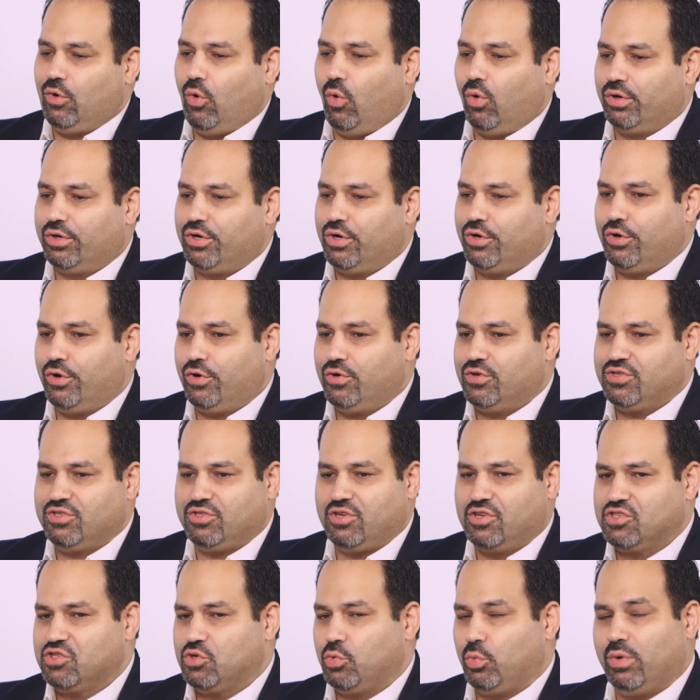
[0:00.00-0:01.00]
auditors
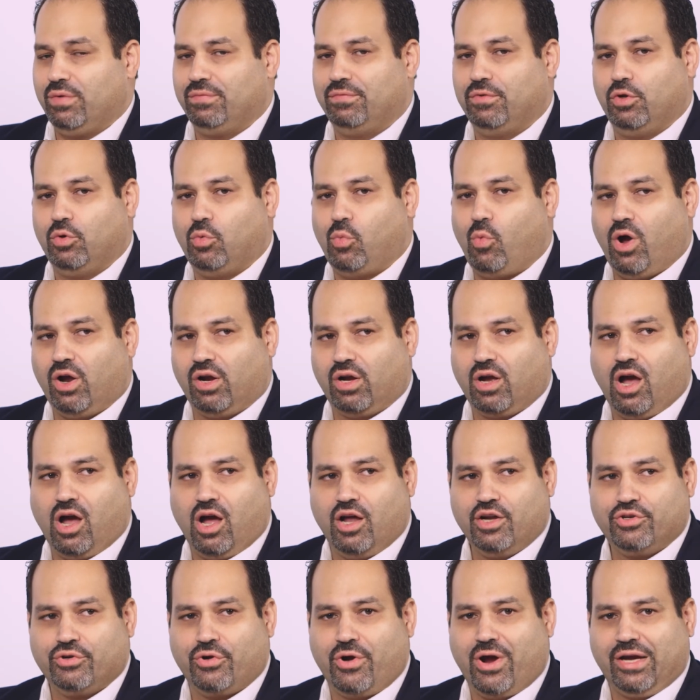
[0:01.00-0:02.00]
just to review one
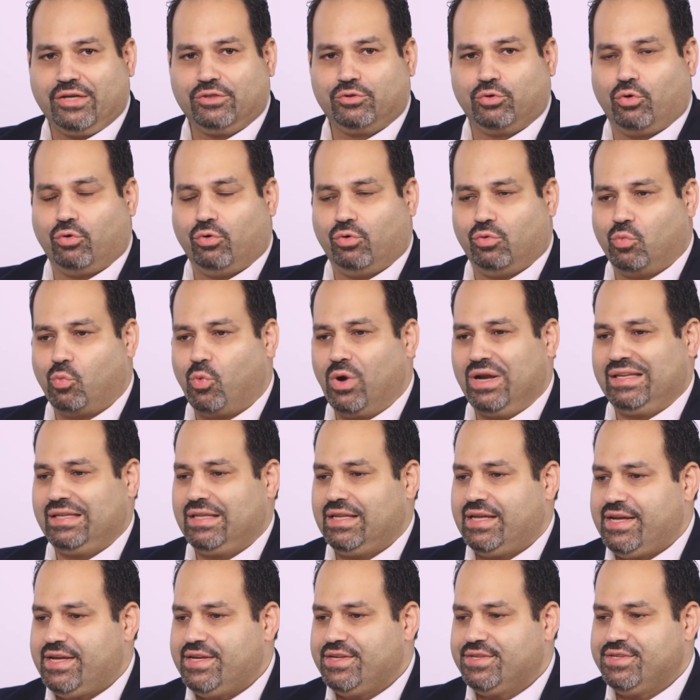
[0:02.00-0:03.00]
contract or one
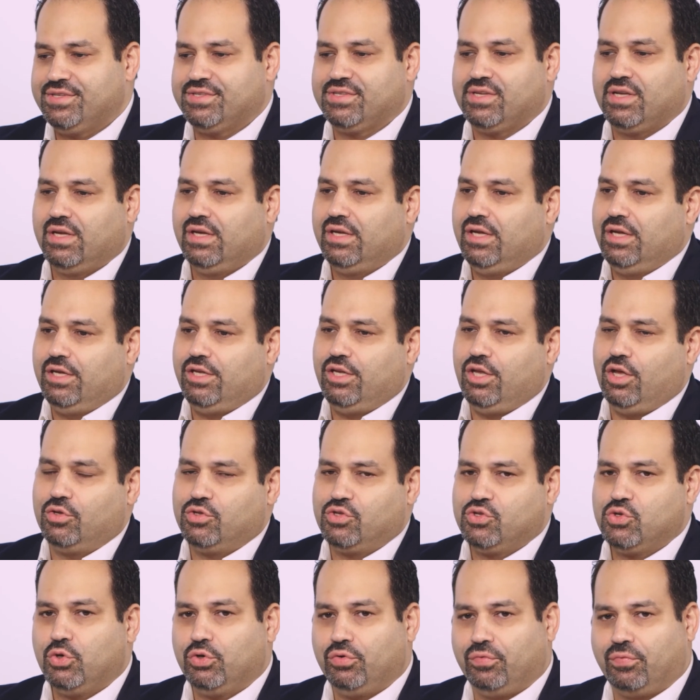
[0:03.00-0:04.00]
lease, 2
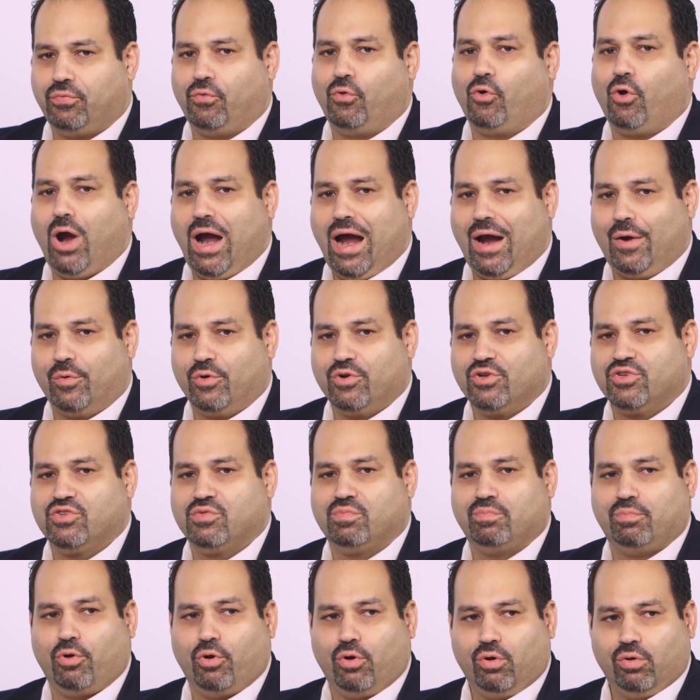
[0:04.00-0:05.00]
to 4 hours
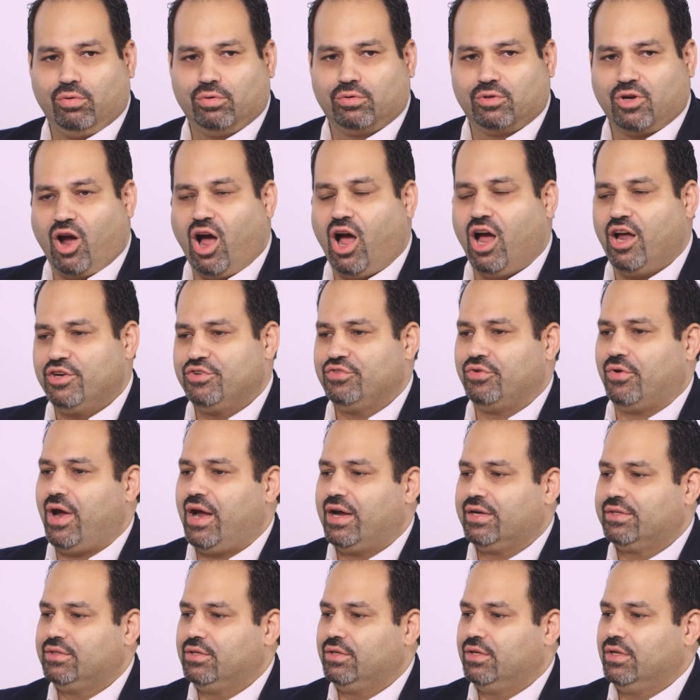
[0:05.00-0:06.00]
per
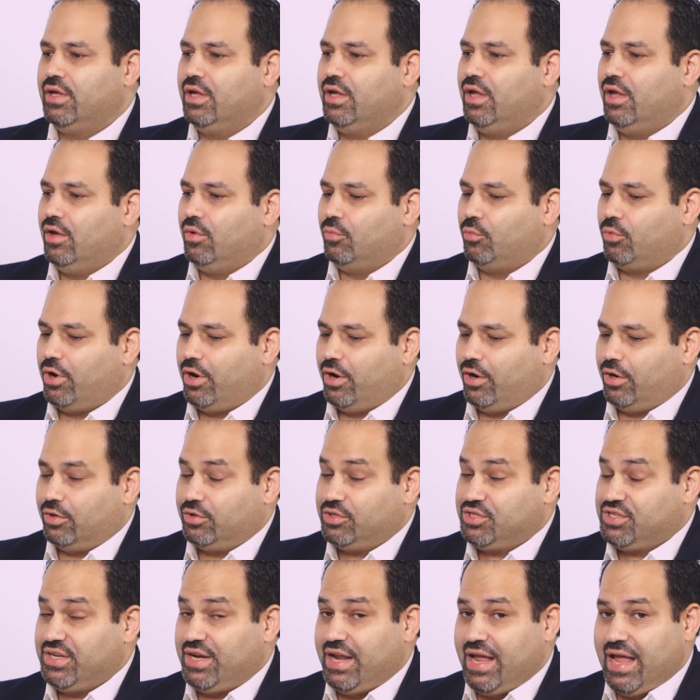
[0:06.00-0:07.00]
contract. Wow. Where
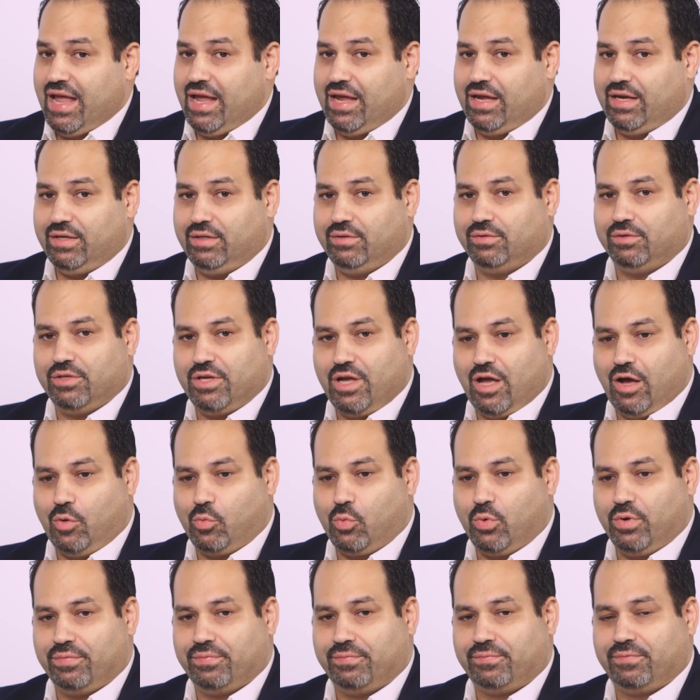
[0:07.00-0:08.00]
today,
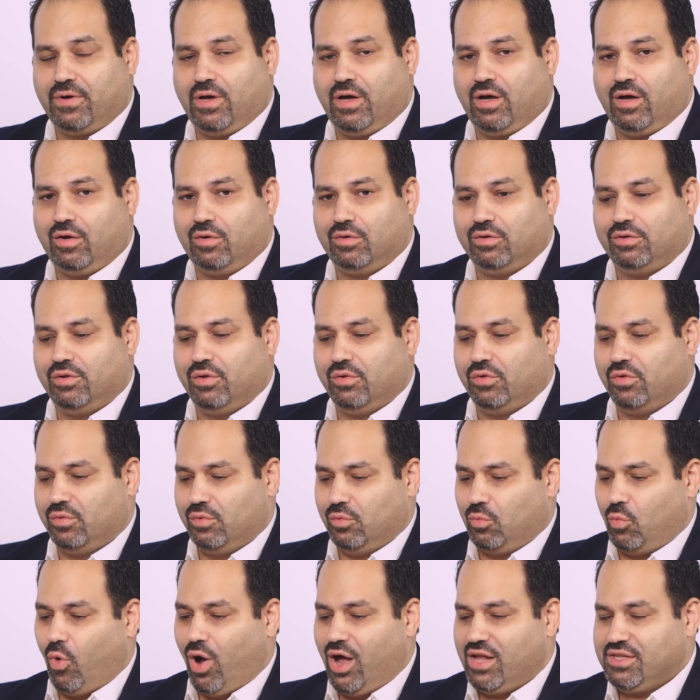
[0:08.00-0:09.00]
with
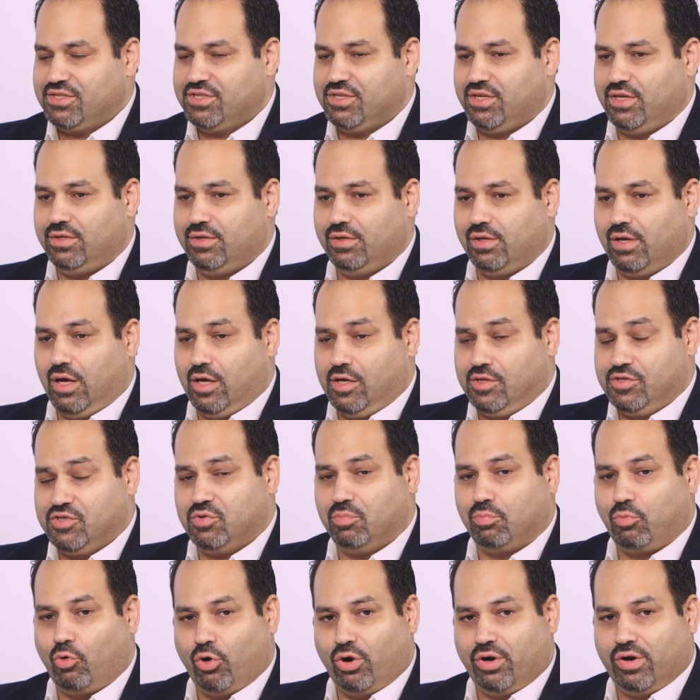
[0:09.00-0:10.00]
Watson
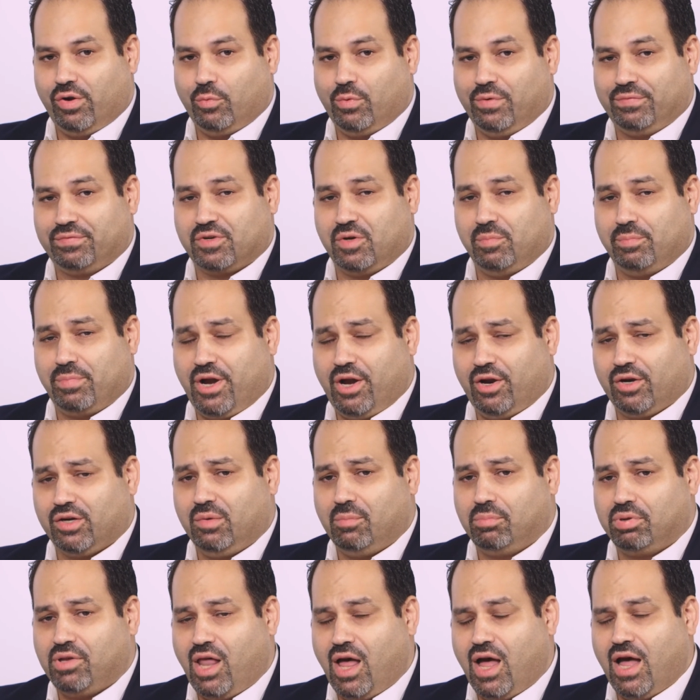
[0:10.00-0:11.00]
supported with Compare and
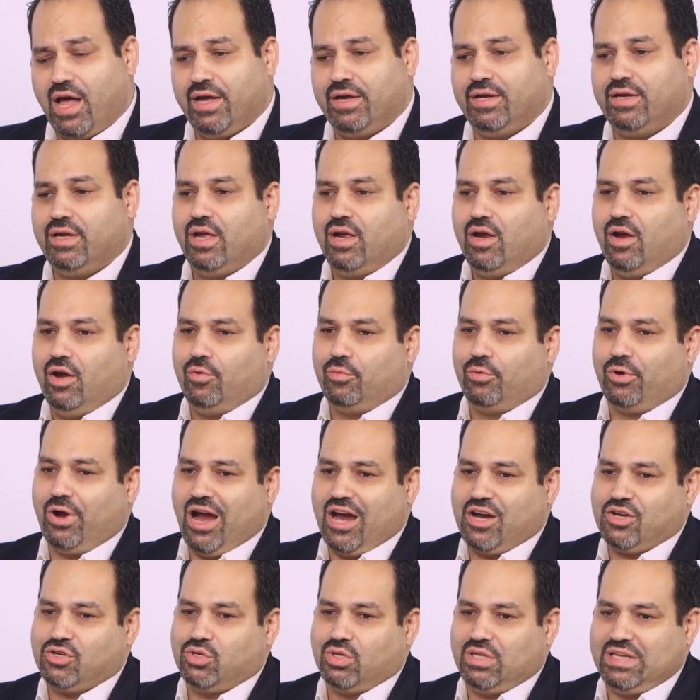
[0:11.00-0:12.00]
Comply, we're
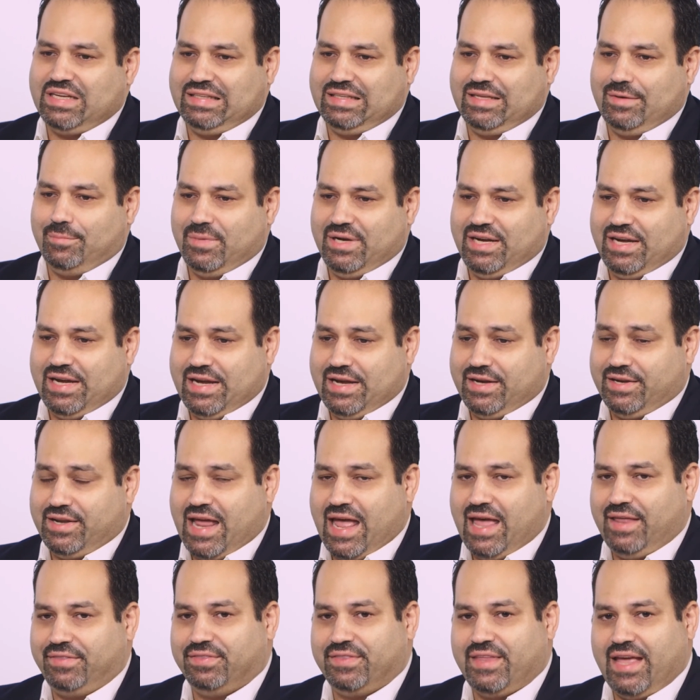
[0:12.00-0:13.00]
actually eliminating
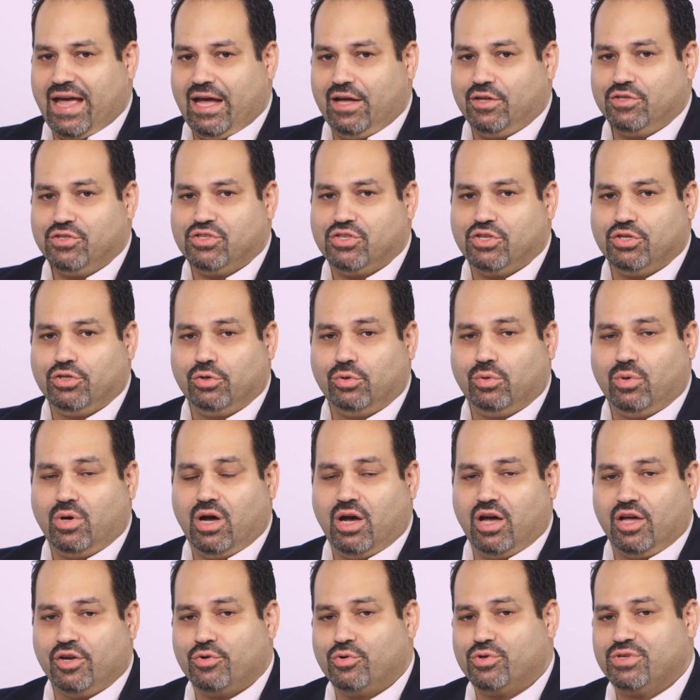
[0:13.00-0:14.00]
that down to
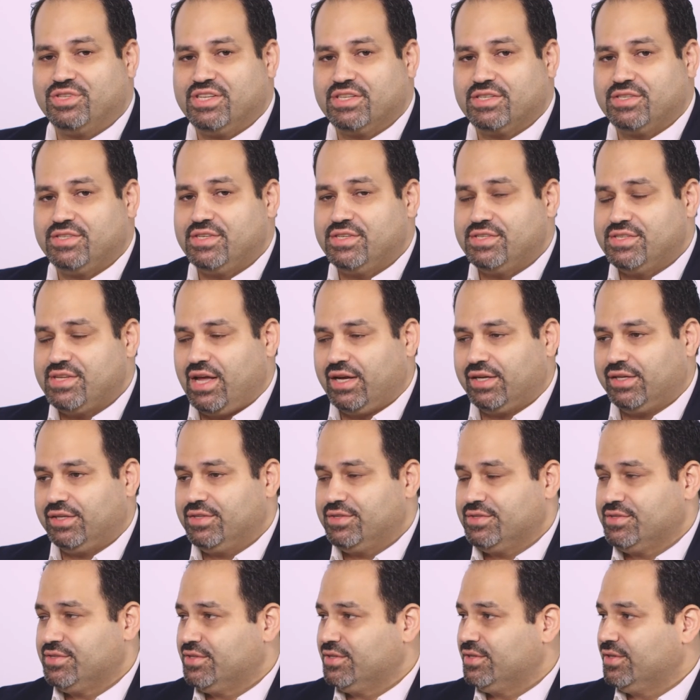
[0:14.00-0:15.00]
under 60
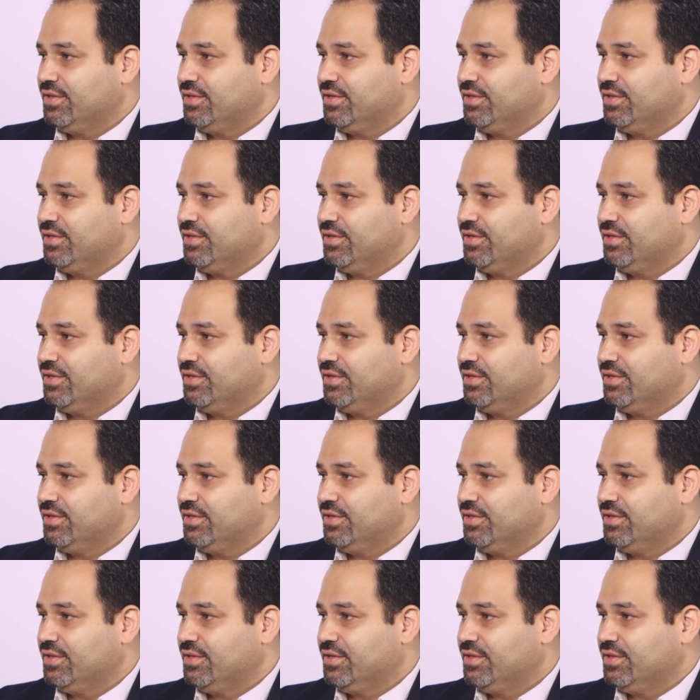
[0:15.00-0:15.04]
seconds.